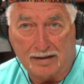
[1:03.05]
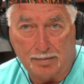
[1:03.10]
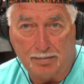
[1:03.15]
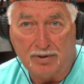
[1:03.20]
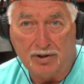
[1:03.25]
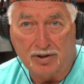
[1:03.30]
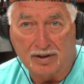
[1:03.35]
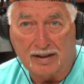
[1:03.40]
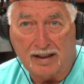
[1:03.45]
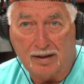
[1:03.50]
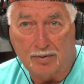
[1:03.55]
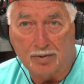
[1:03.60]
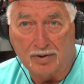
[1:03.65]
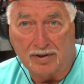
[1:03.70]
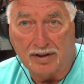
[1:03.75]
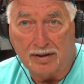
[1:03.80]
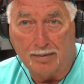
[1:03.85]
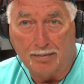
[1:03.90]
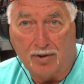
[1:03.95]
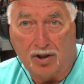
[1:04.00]
communicate
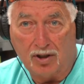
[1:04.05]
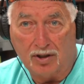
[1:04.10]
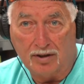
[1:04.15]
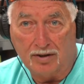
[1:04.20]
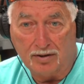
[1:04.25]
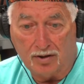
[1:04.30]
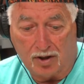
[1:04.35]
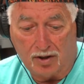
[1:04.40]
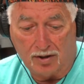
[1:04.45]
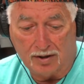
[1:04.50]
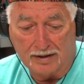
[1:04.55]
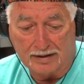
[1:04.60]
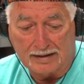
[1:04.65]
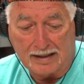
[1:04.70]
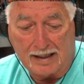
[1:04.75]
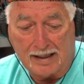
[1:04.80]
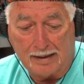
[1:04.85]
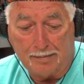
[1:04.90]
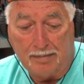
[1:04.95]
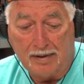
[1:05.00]
with him on all the
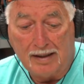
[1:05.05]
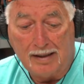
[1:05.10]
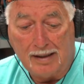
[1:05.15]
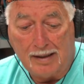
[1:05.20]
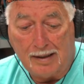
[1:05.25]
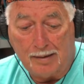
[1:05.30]
time.